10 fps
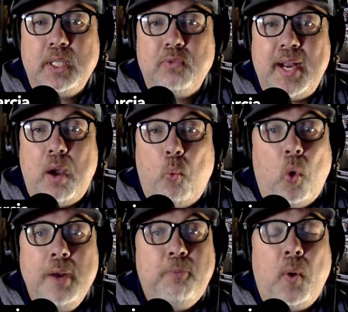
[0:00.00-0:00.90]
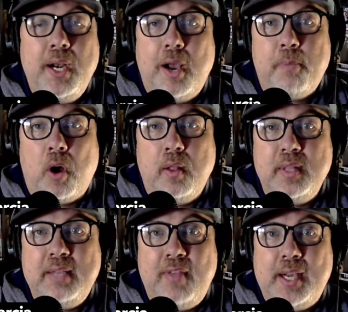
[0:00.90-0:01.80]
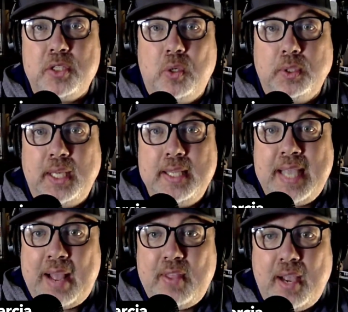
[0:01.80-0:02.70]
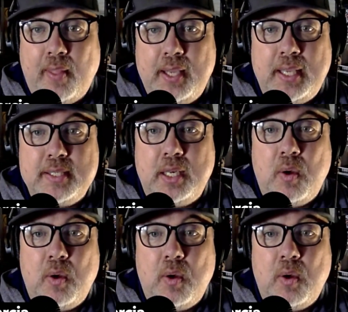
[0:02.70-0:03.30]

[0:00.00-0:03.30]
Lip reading: right now 1 point up on the Vegas Golden Knights and the LA Kings.